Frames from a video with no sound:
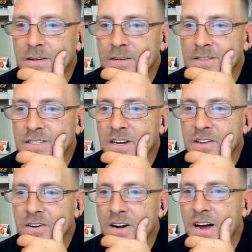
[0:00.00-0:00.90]
stick
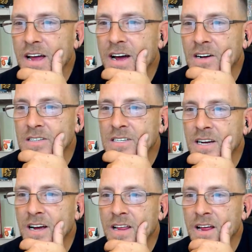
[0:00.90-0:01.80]
their neck out and
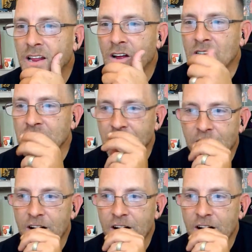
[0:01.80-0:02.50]
say they lost their